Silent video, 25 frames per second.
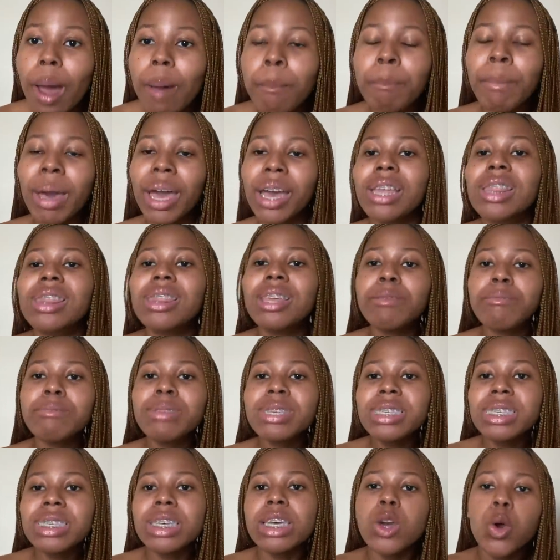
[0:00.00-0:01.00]
make them
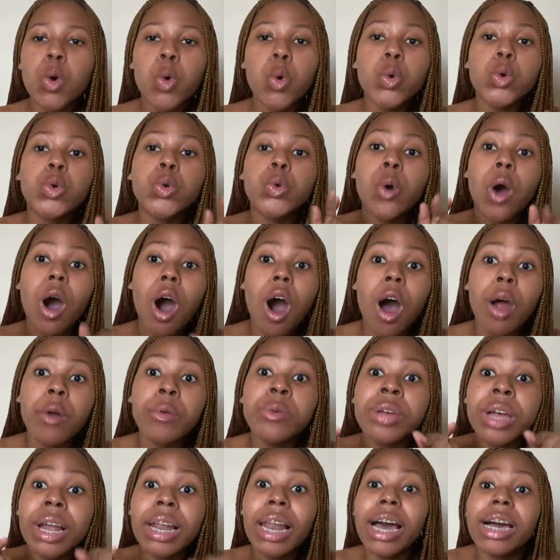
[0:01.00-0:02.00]
see who you are,
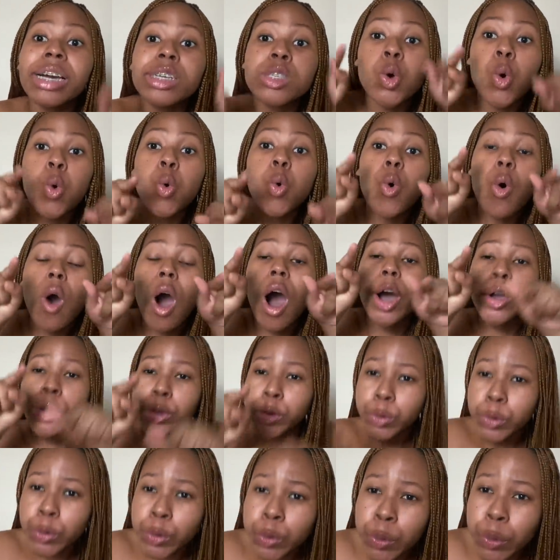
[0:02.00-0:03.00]
realize who are
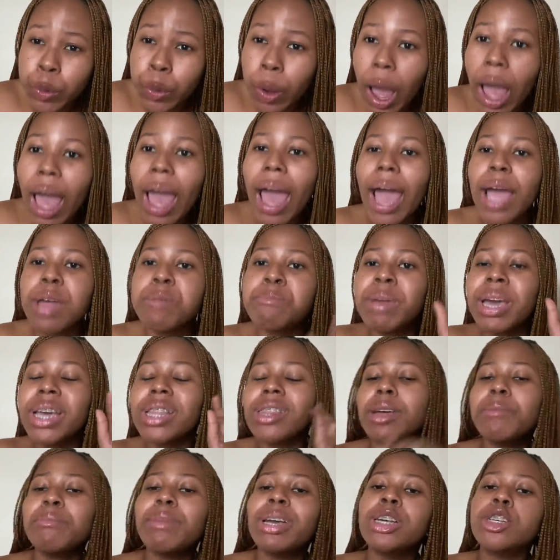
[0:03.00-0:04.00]
you, and
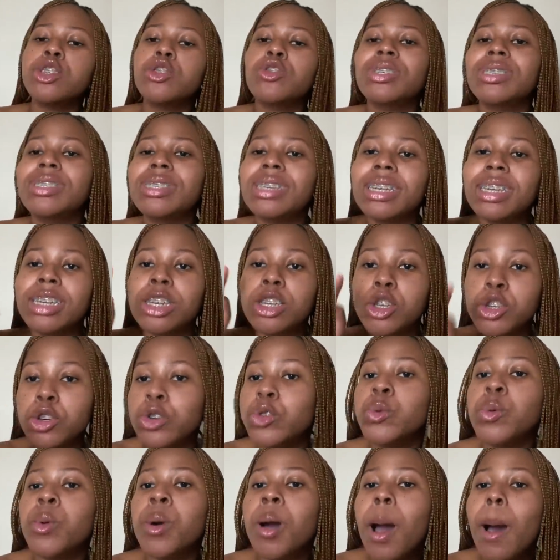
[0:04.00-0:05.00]
make them interested in
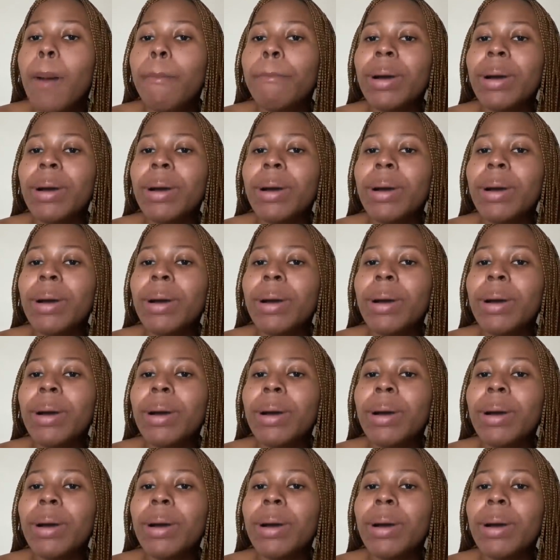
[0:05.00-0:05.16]
you.